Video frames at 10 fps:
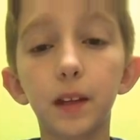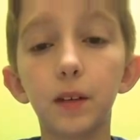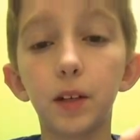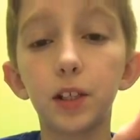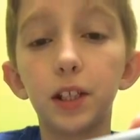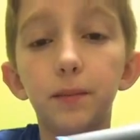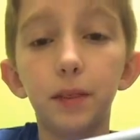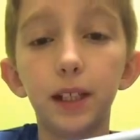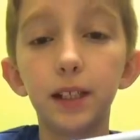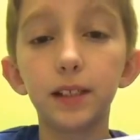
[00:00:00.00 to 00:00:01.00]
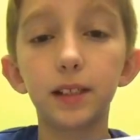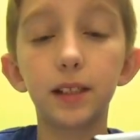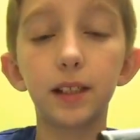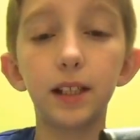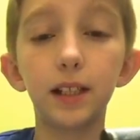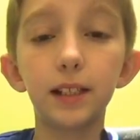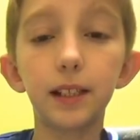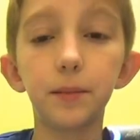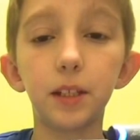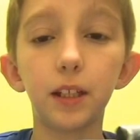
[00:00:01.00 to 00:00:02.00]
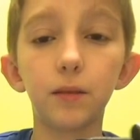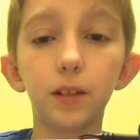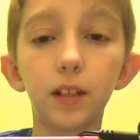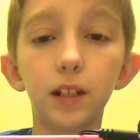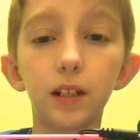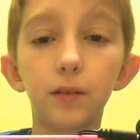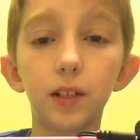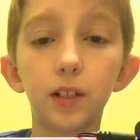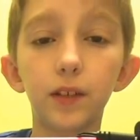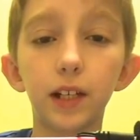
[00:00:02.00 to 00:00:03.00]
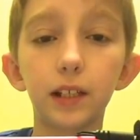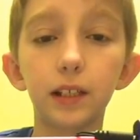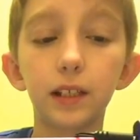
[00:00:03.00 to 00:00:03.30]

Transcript: Now watch. It blinks. Same with the other one. Now watch how fast.